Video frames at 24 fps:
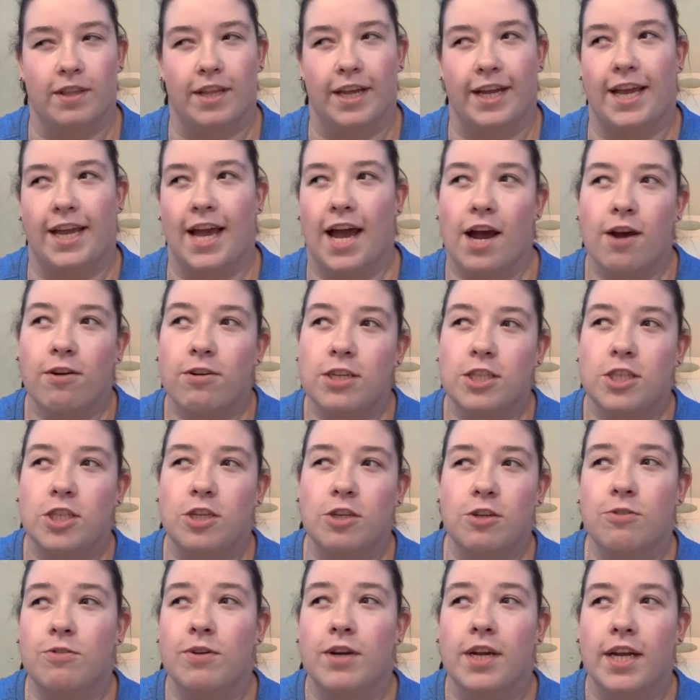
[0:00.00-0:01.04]
like, how could
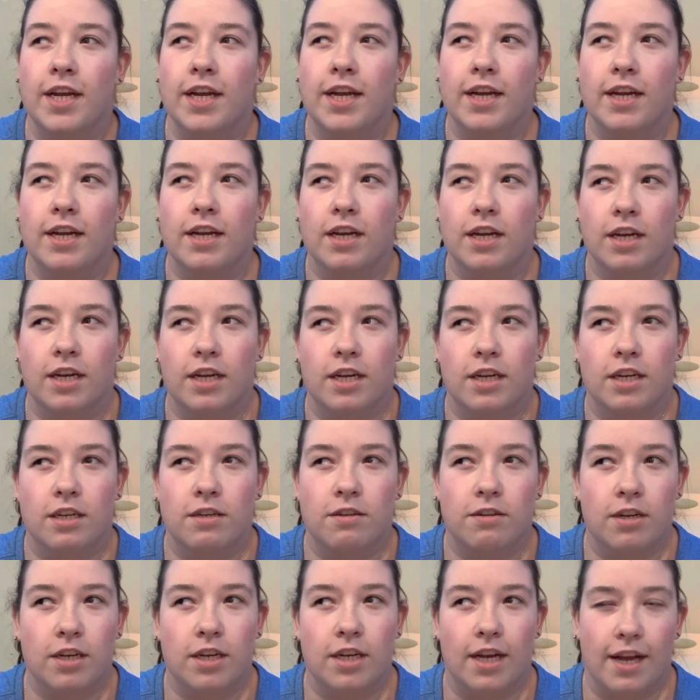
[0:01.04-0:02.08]
you
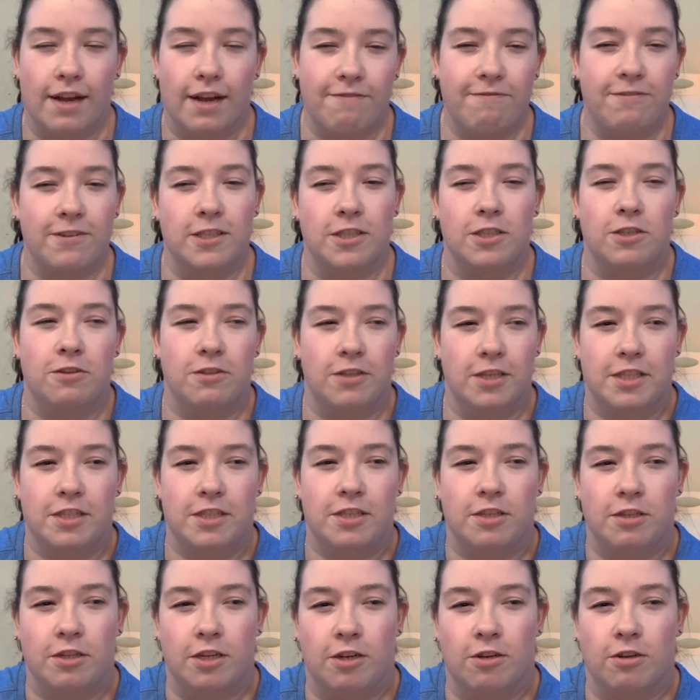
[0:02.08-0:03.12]
effing do this
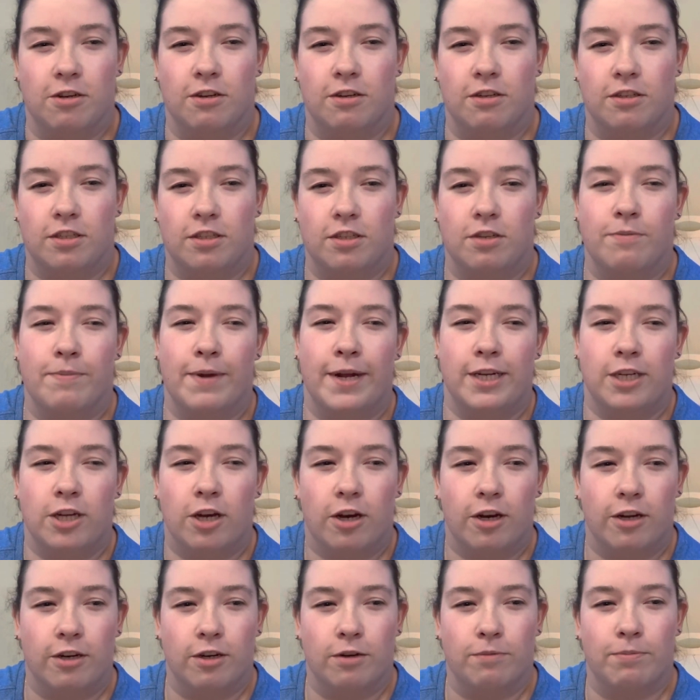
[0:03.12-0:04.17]
to your, to my
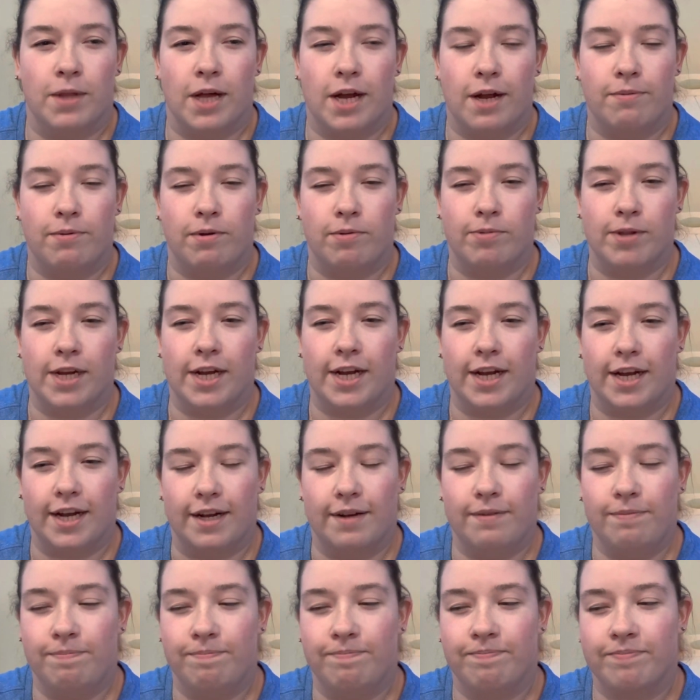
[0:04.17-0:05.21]
daughter, blah, blah, blah.